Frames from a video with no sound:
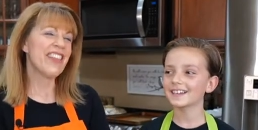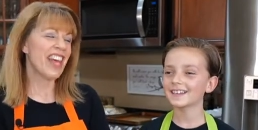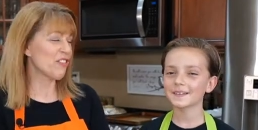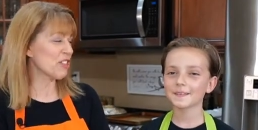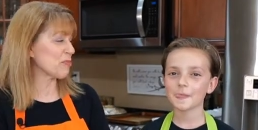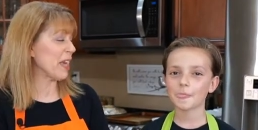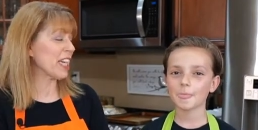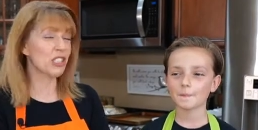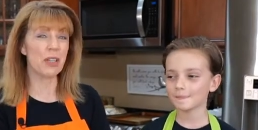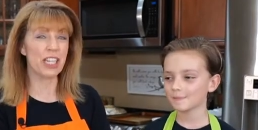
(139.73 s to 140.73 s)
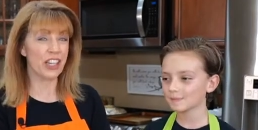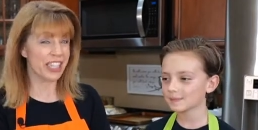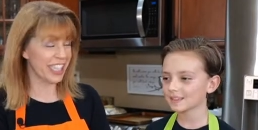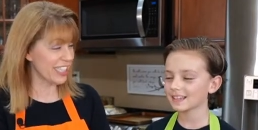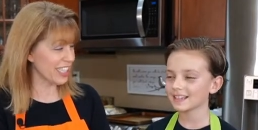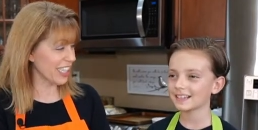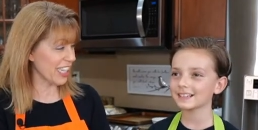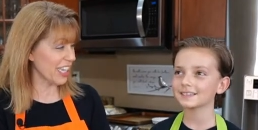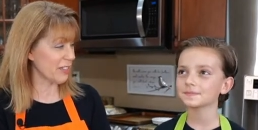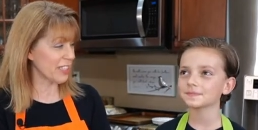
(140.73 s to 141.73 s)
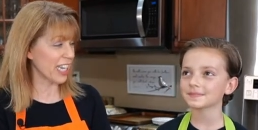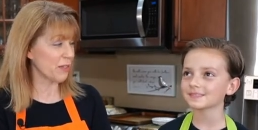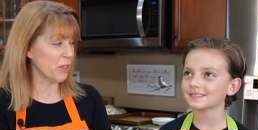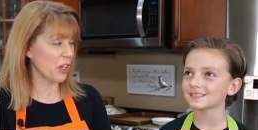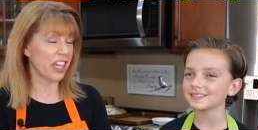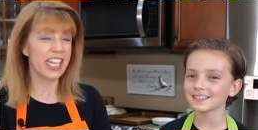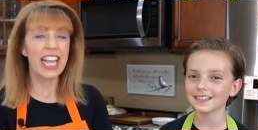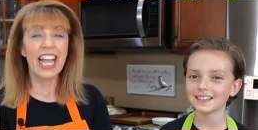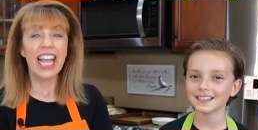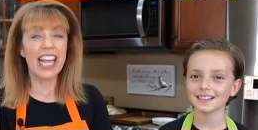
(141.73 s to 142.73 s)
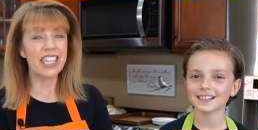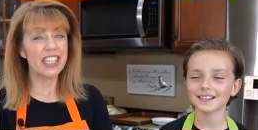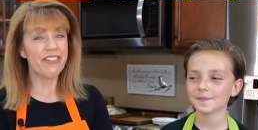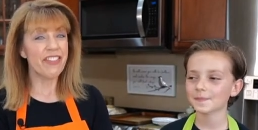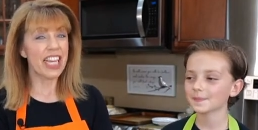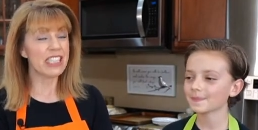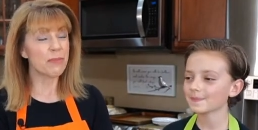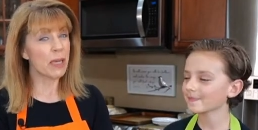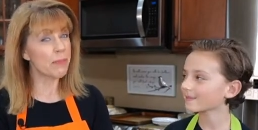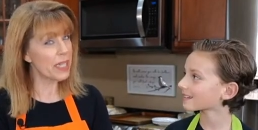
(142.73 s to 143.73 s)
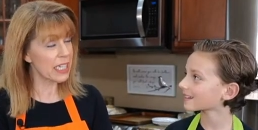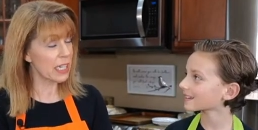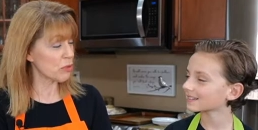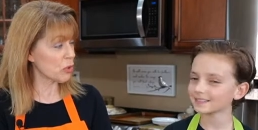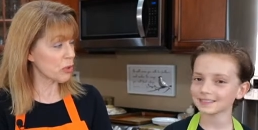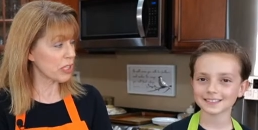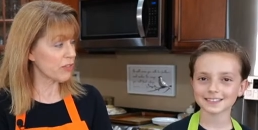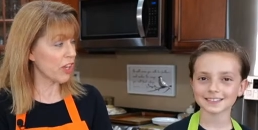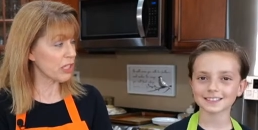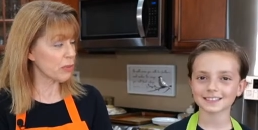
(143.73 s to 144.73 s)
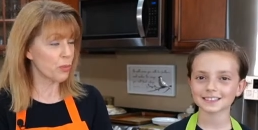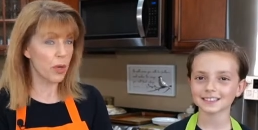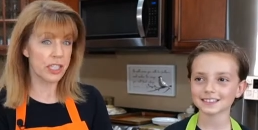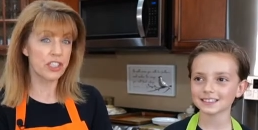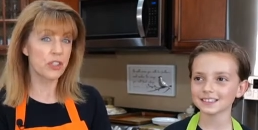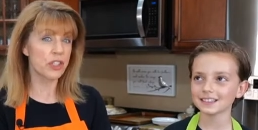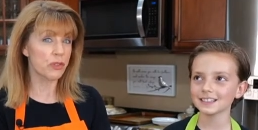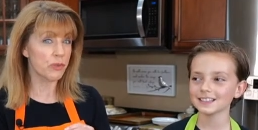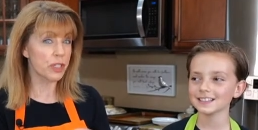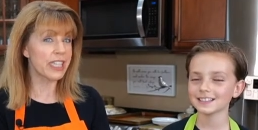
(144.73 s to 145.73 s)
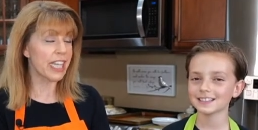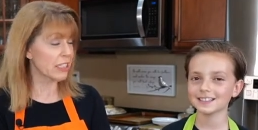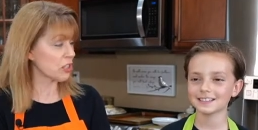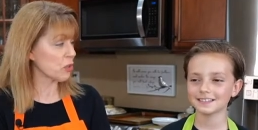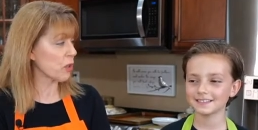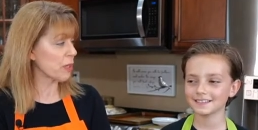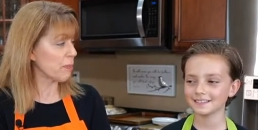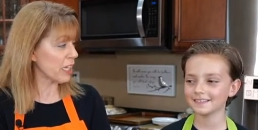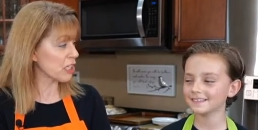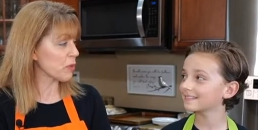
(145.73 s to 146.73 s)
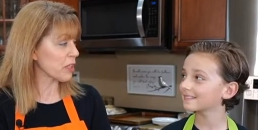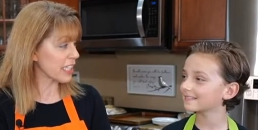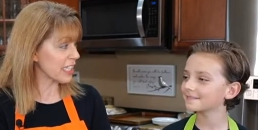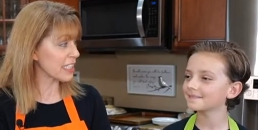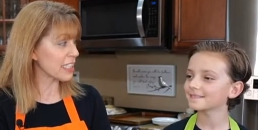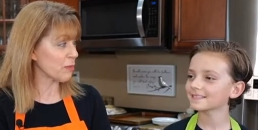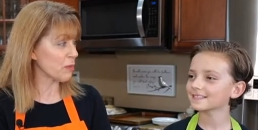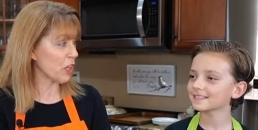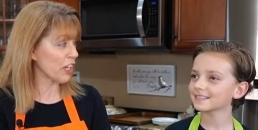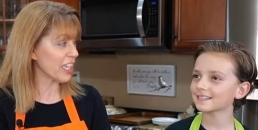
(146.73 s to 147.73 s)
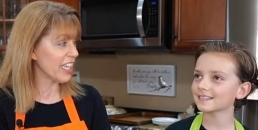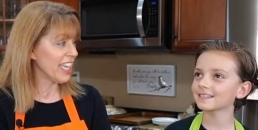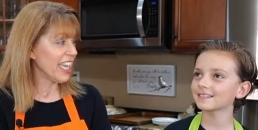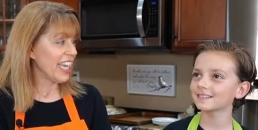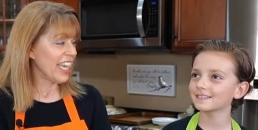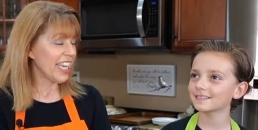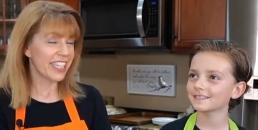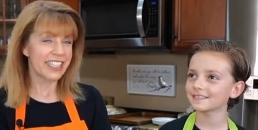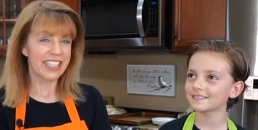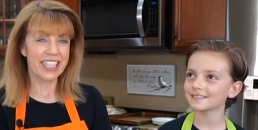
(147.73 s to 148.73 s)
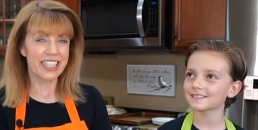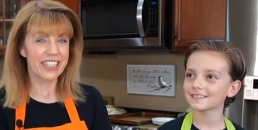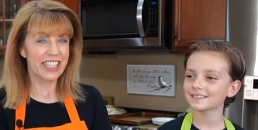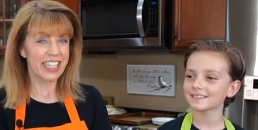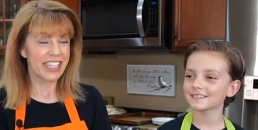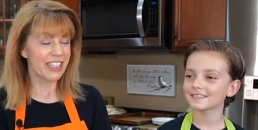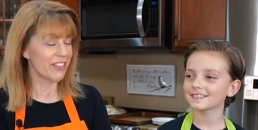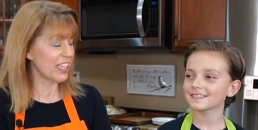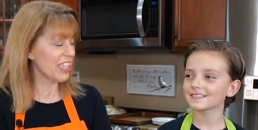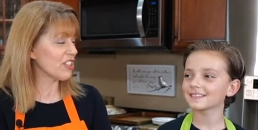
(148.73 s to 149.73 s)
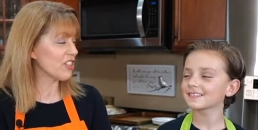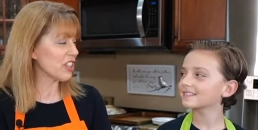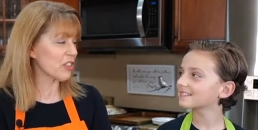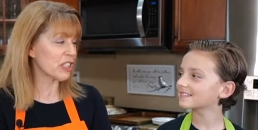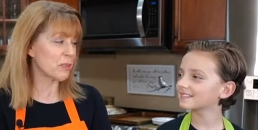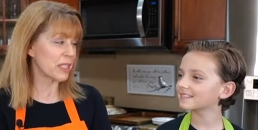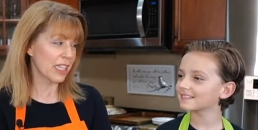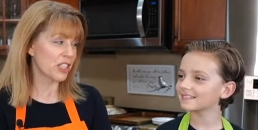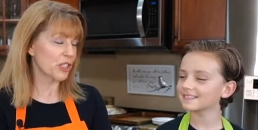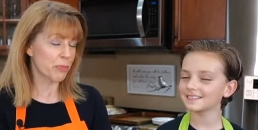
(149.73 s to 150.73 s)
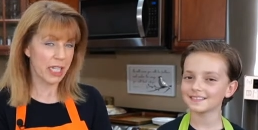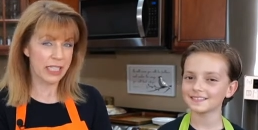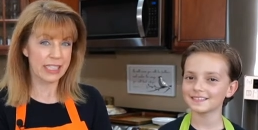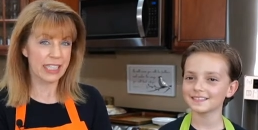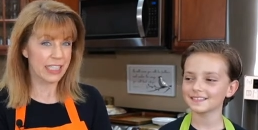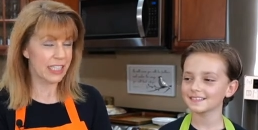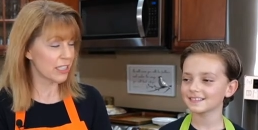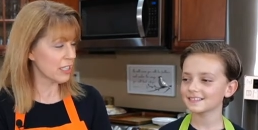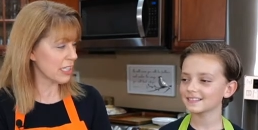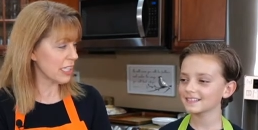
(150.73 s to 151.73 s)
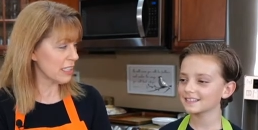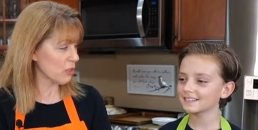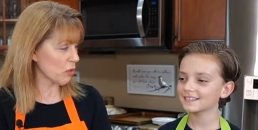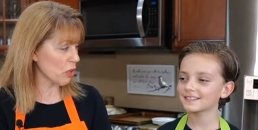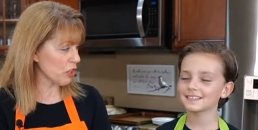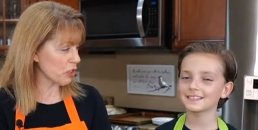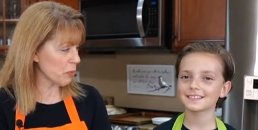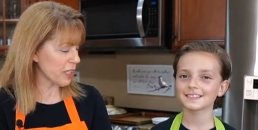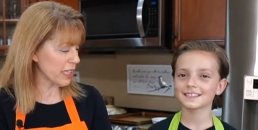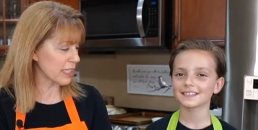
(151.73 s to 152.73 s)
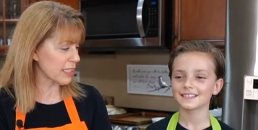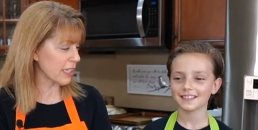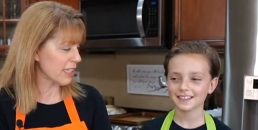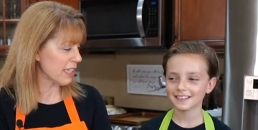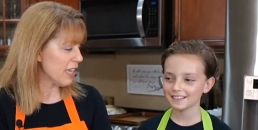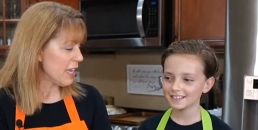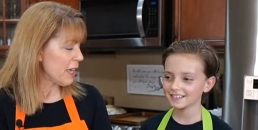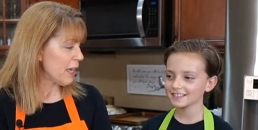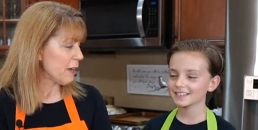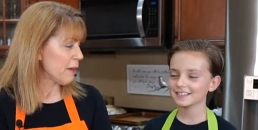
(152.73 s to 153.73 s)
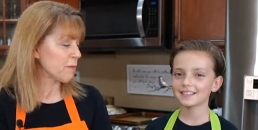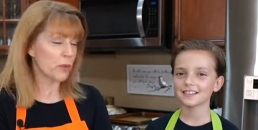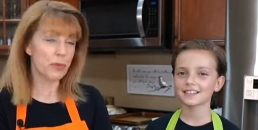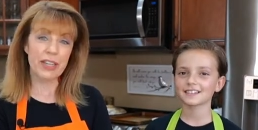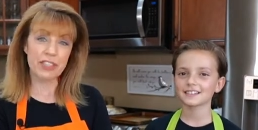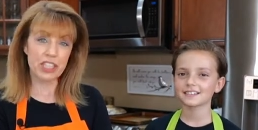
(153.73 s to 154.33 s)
Speaker 1: that was maxwell our kids uh, time dog and in fact in my bedtime stories volume one you can read that story maxwell the kids time dog mm-hmm. and uh, he, he, turned out to be such a blessing he's, he's no longer with us uh, um, but we have a